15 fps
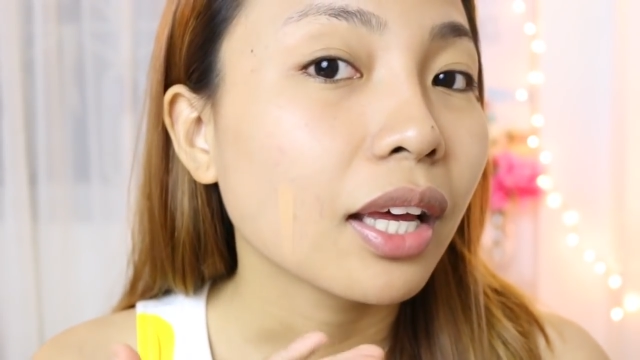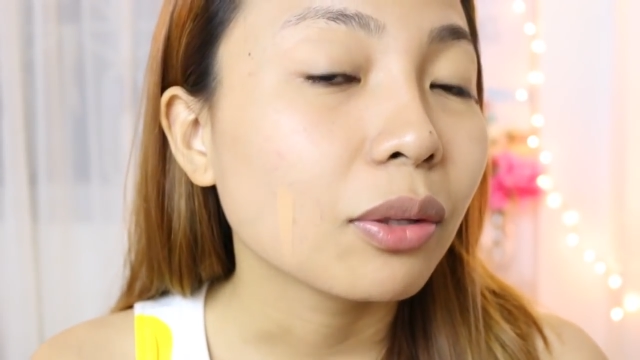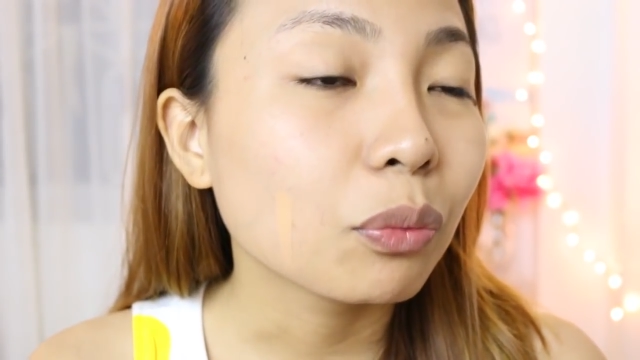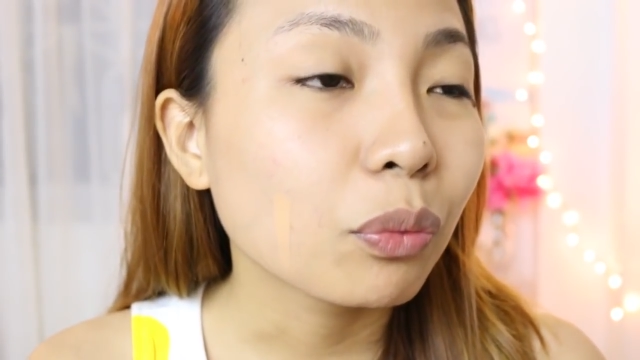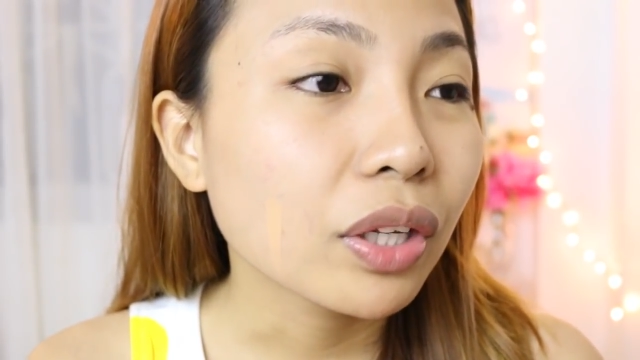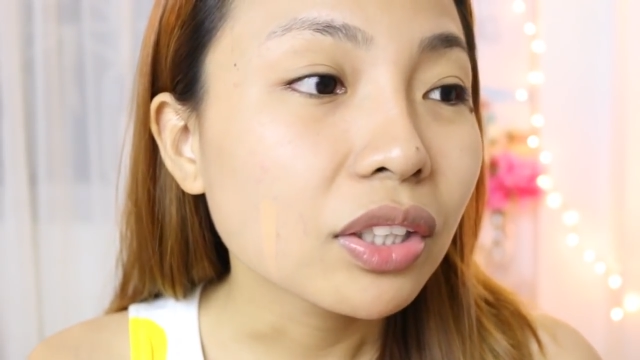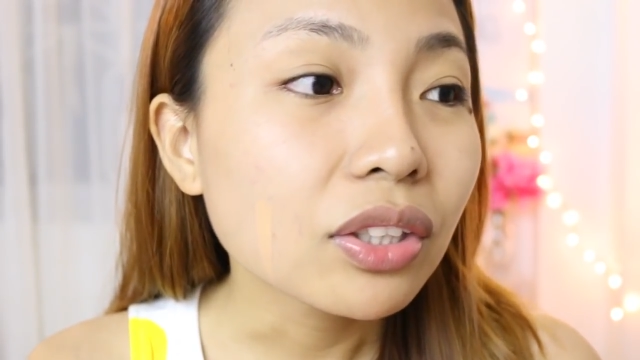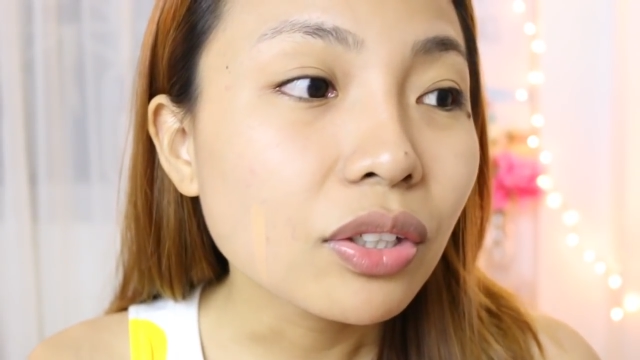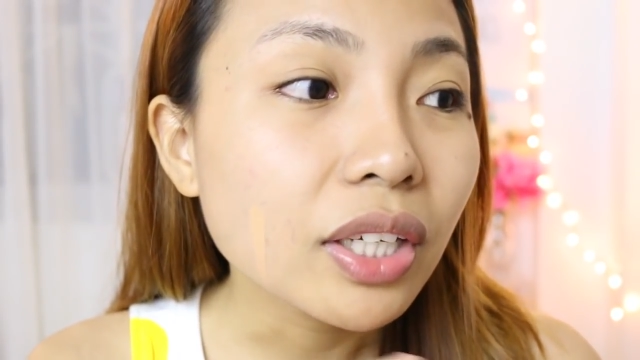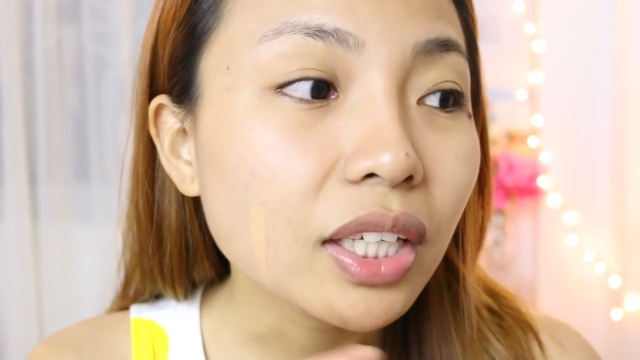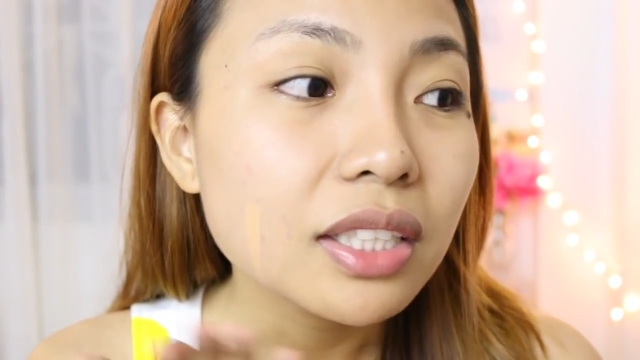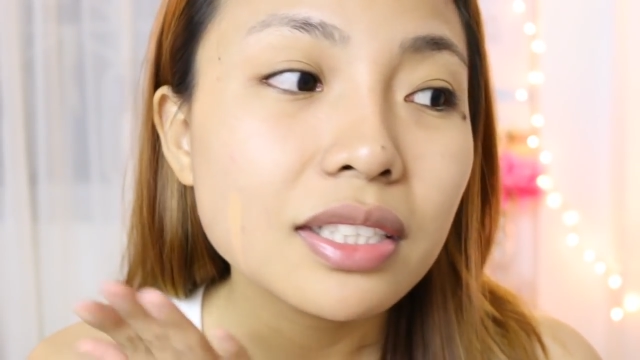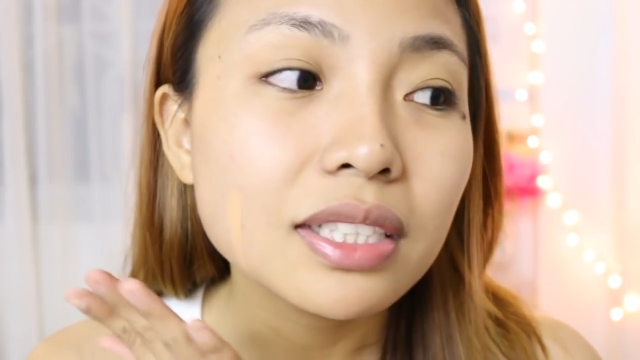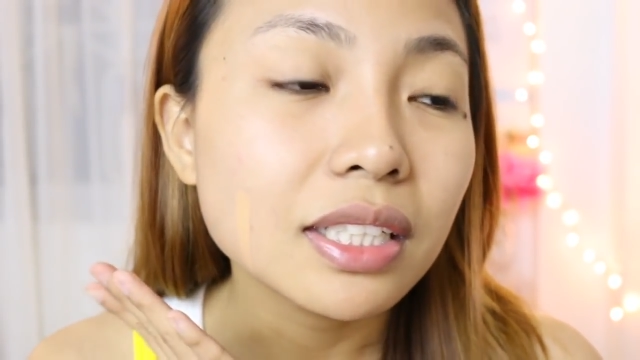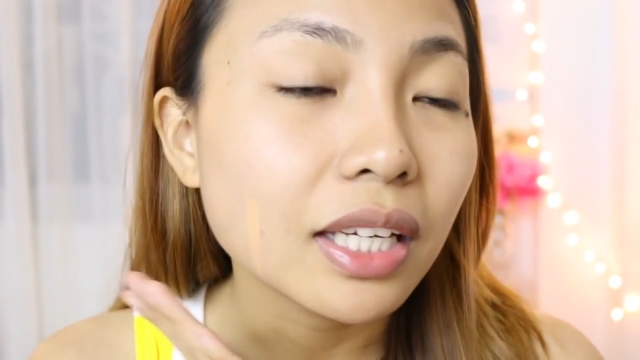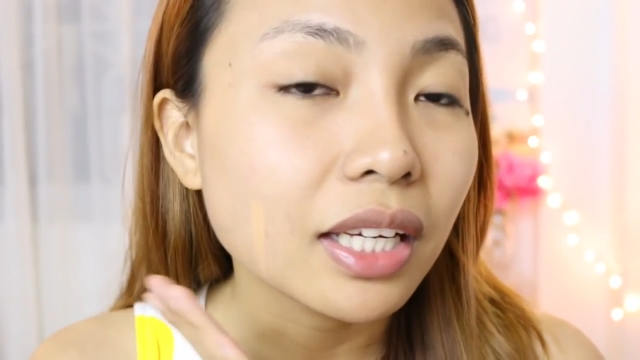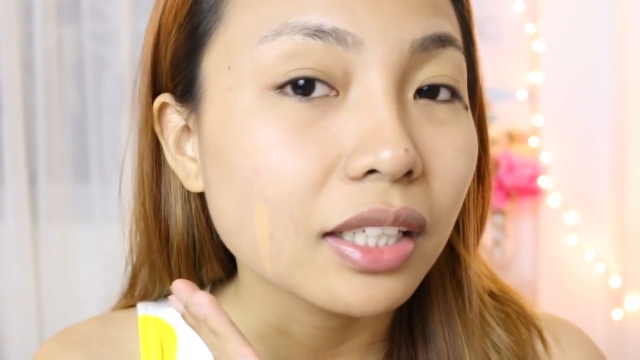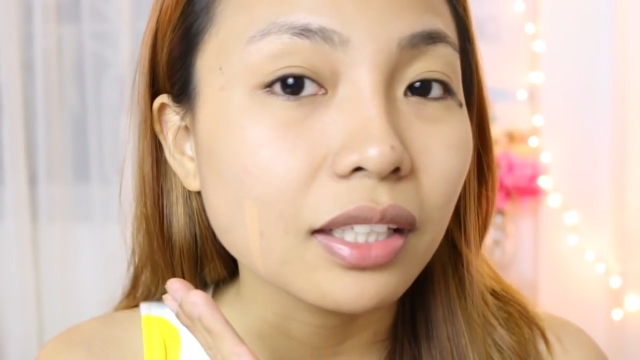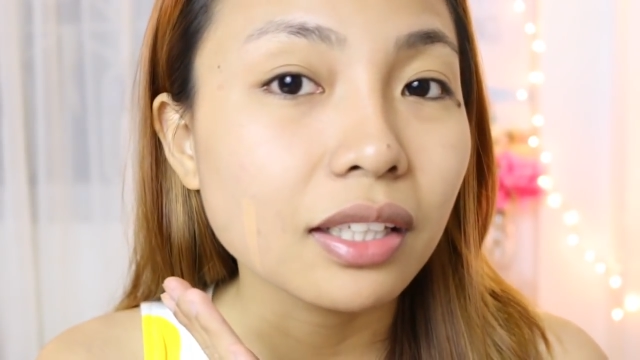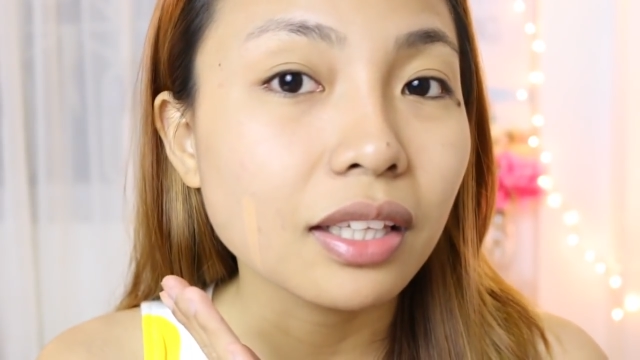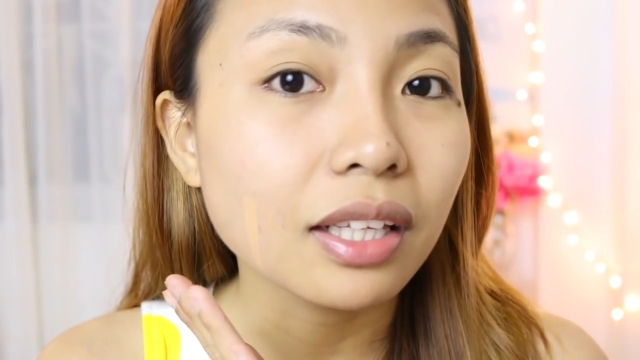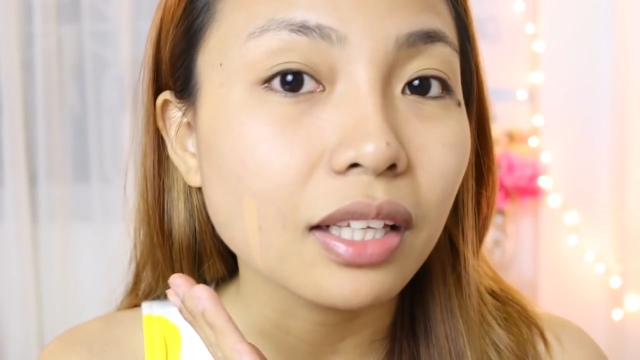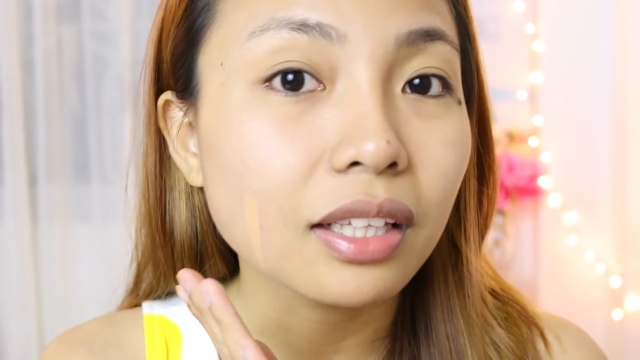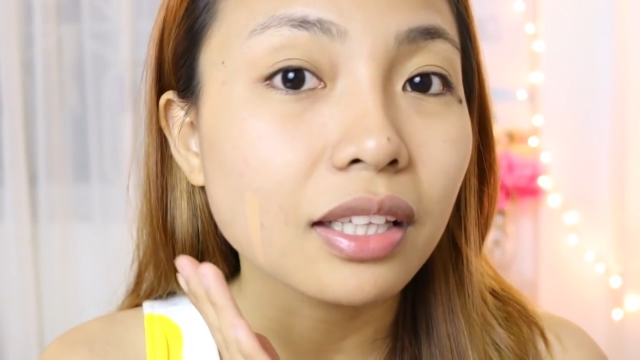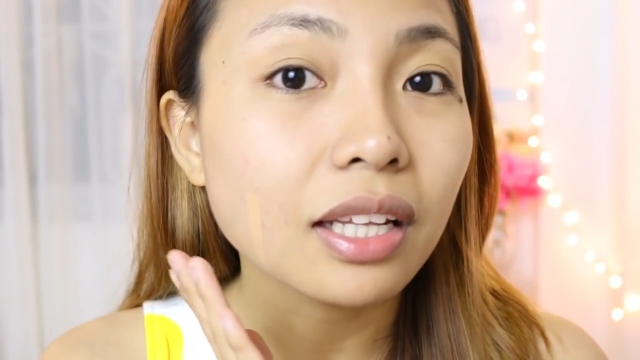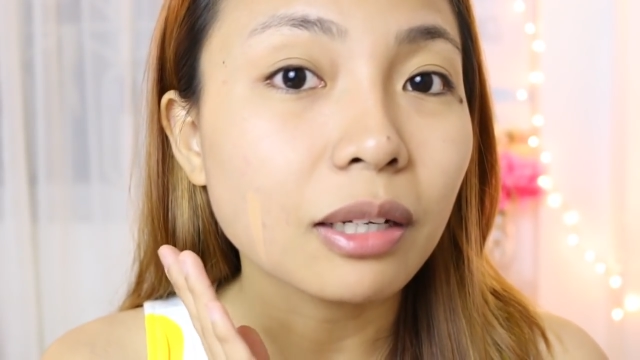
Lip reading: and when you can see anything,